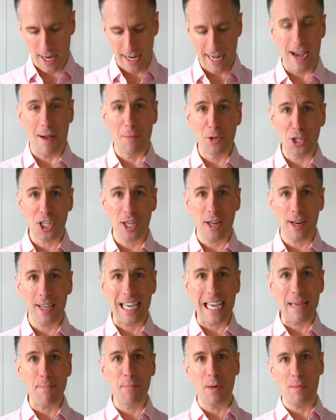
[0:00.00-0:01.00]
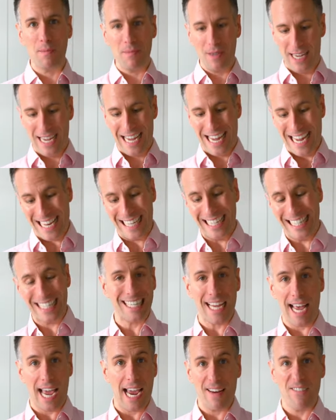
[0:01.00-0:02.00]
Now I'm just gonna keep them
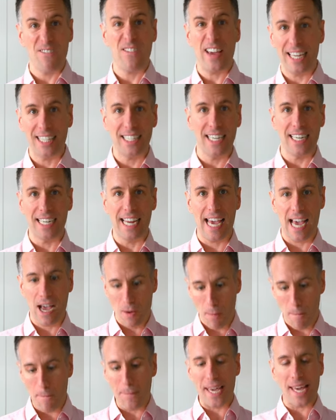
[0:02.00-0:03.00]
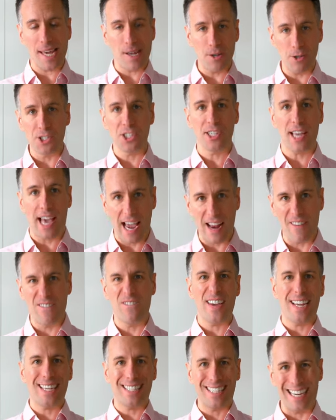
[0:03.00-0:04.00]
inside facing down, peel side
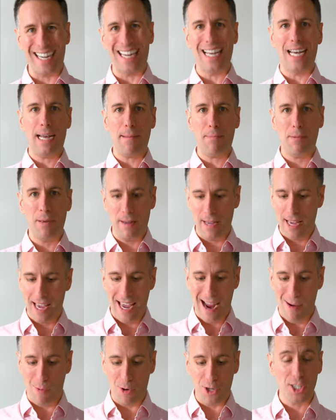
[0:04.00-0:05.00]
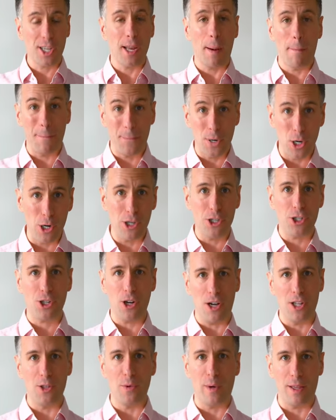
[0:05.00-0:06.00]
facing up, and we're just gonna push
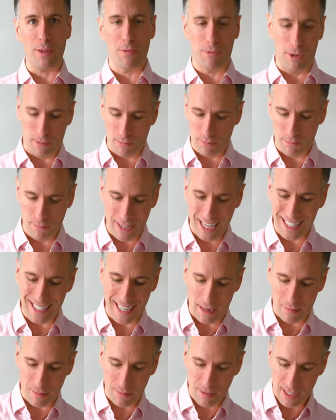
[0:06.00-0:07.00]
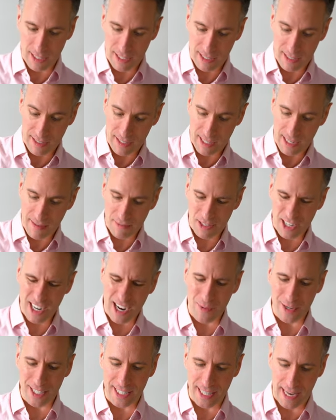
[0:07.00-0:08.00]
all the way through. That's it. See, look
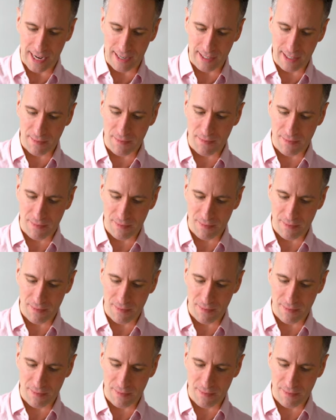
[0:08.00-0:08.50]
how easy that is.